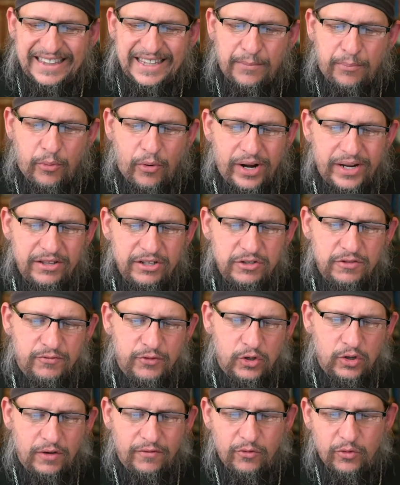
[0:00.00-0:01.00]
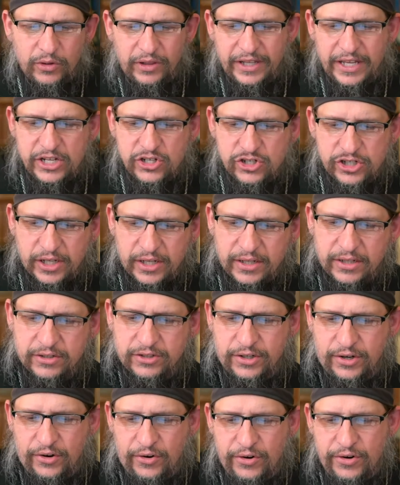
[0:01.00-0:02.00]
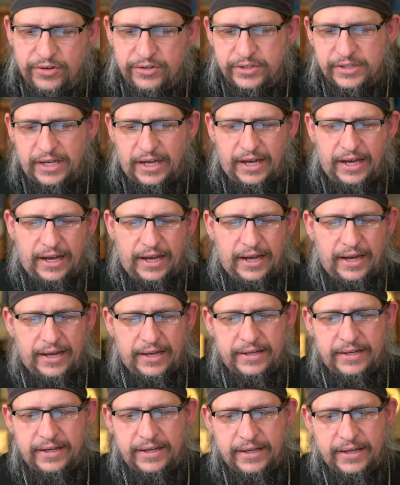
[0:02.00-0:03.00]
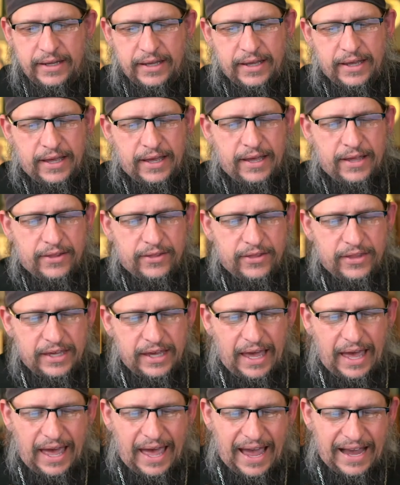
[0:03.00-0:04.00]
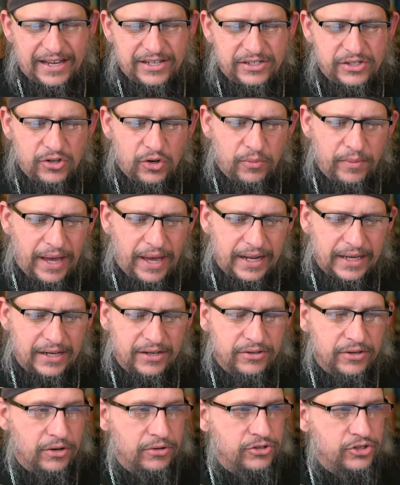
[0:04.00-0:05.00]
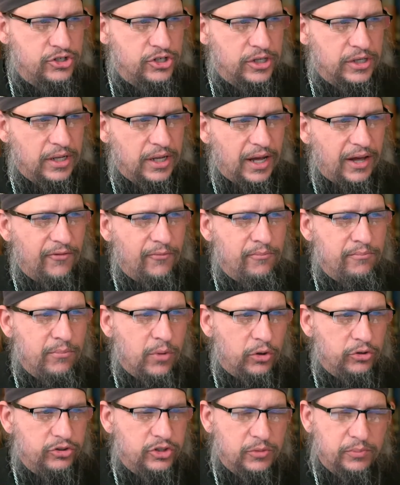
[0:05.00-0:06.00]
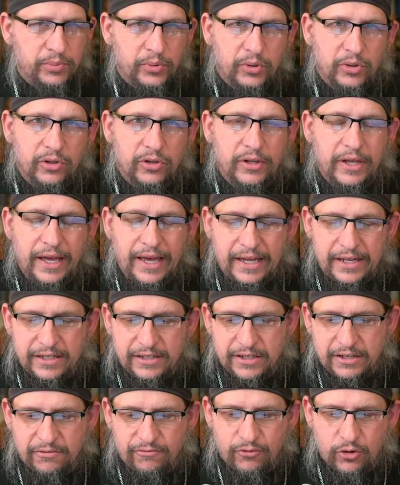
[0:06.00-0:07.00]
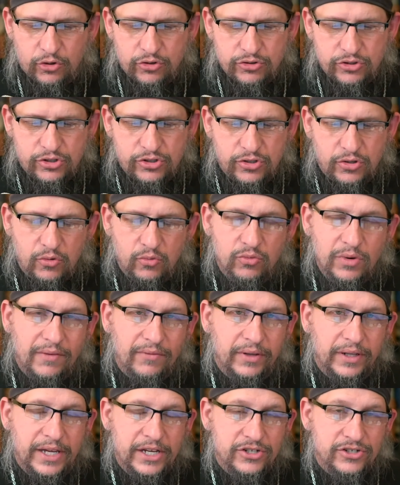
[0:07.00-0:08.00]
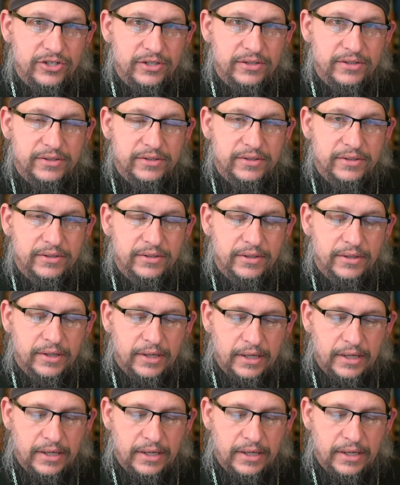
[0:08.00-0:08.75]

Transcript: The perennialist view of religion turns on the axiomatic notion of multiple and diverse revelations